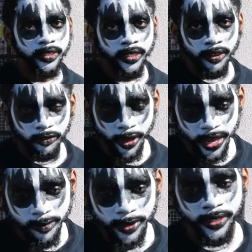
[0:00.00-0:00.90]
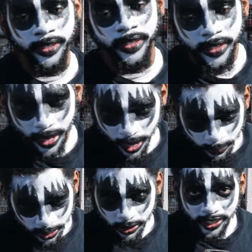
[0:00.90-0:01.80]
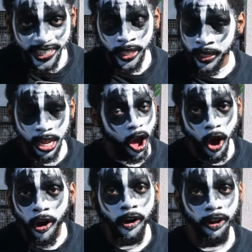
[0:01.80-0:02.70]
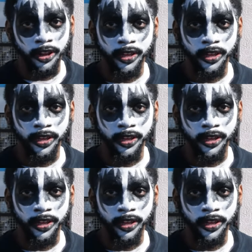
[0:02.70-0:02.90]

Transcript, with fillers: If you hate me, I'm just going to end it all.